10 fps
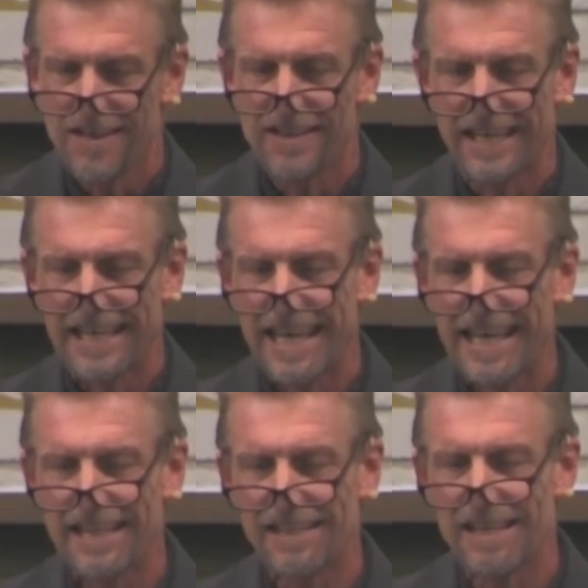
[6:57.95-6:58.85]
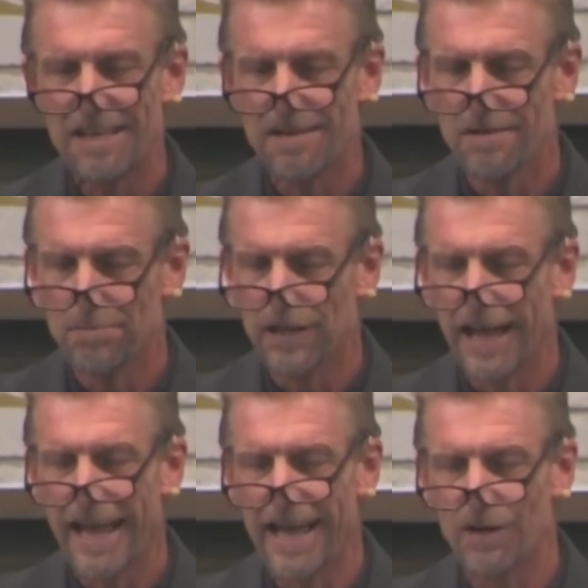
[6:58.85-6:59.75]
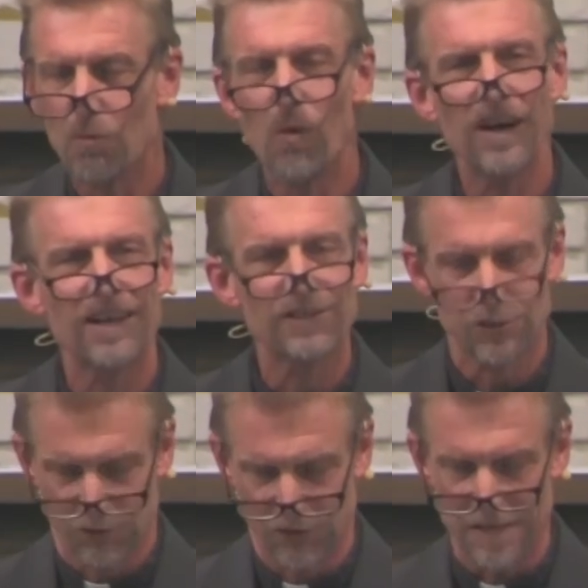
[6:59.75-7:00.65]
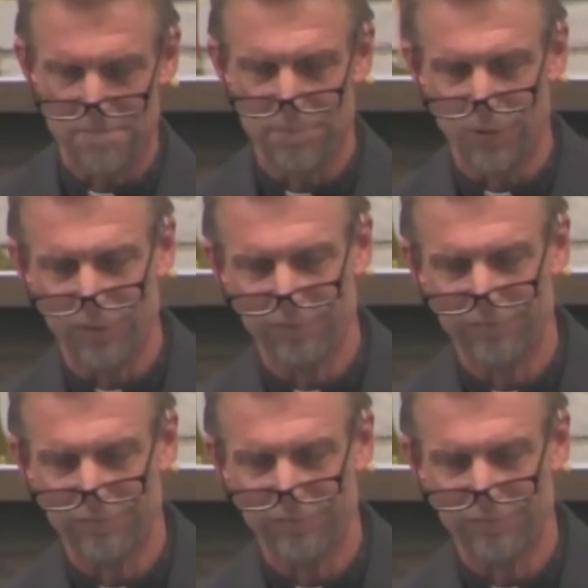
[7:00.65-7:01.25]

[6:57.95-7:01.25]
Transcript: The kingly plan was simple,